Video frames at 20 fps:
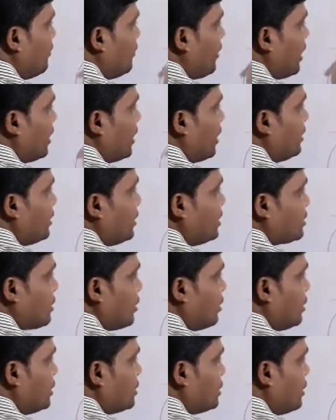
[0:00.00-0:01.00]
If again
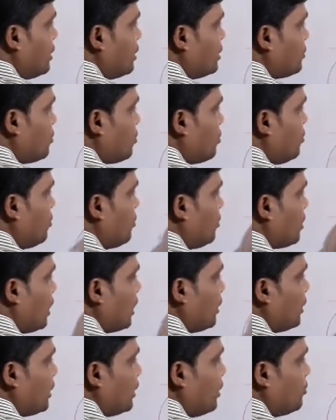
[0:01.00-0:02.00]
this condition is true,
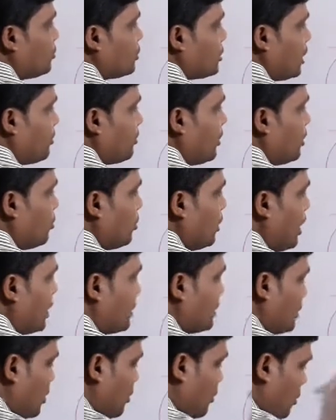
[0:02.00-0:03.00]
continue statement will
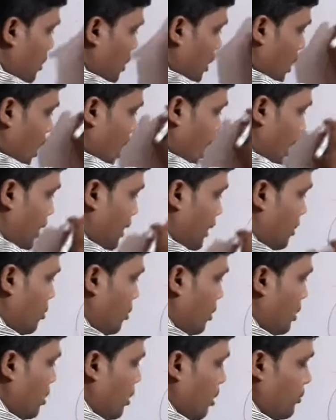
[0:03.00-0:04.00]
execute, and
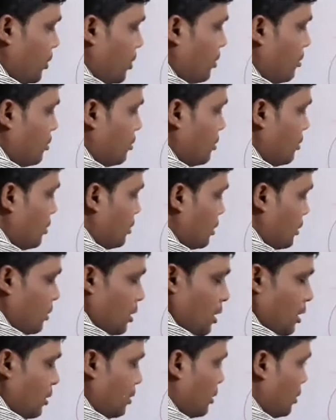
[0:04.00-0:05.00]
it will come to
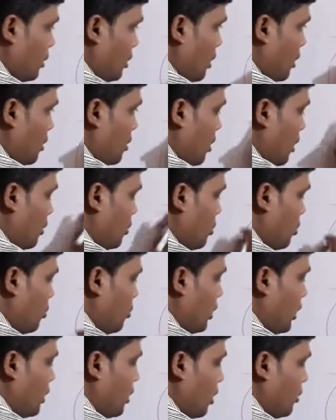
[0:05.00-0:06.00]
the
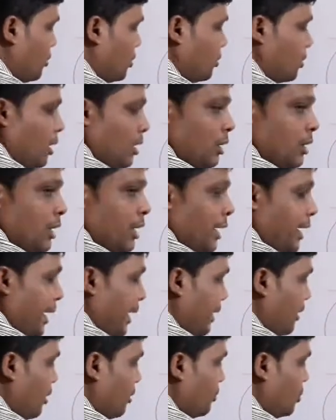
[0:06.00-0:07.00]
control will come to the
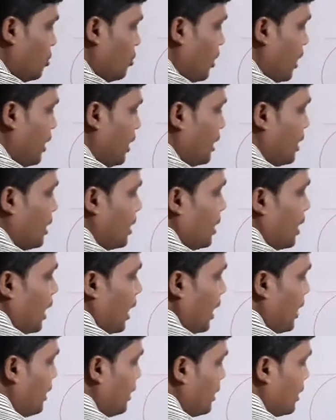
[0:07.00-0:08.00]
end of the while,
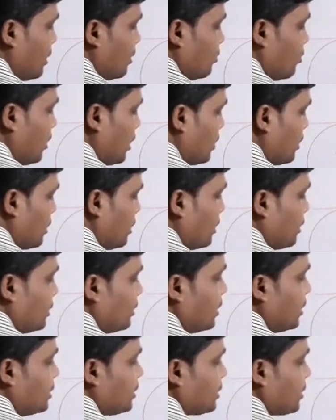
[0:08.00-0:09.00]
and what?
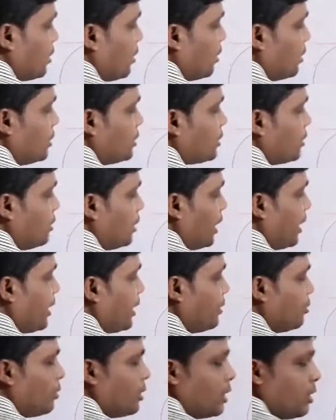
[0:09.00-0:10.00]
This condition,
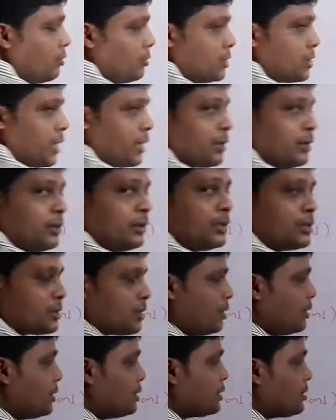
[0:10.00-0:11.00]
again it will check
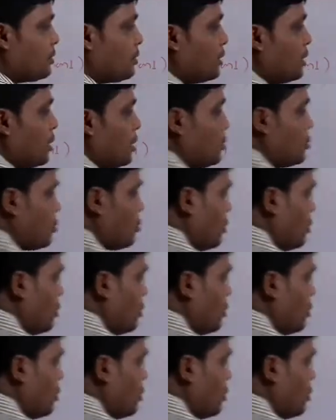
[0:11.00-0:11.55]
this condition.